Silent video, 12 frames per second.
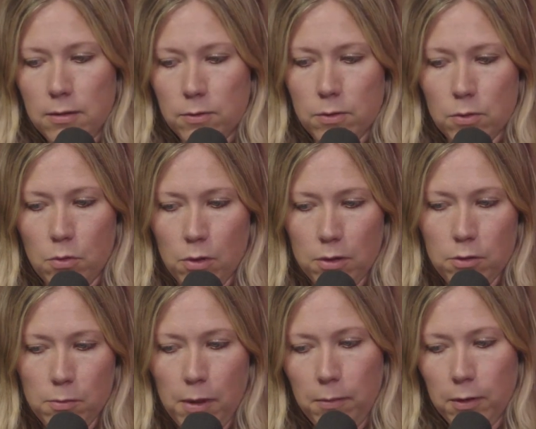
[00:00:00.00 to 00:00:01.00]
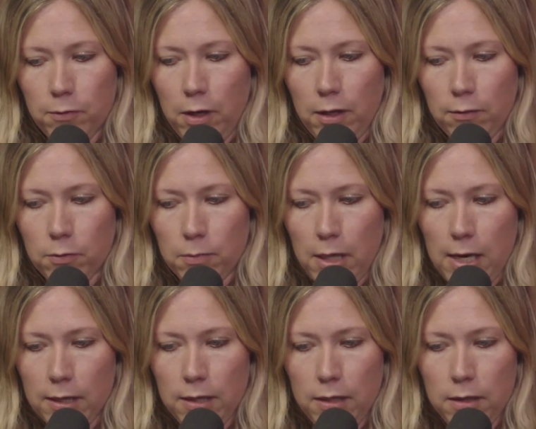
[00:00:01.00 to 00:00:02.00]
This is according to a public filing from
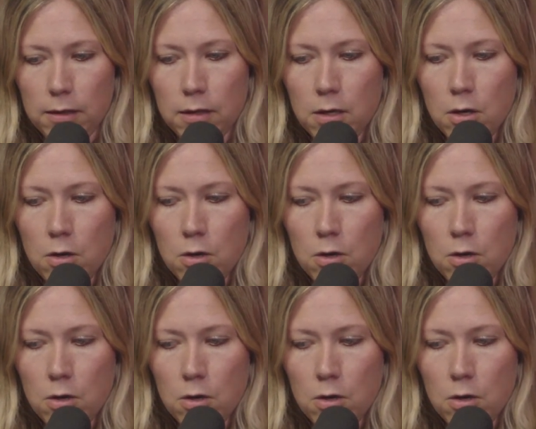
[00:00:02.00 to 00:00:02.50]
Lockheed,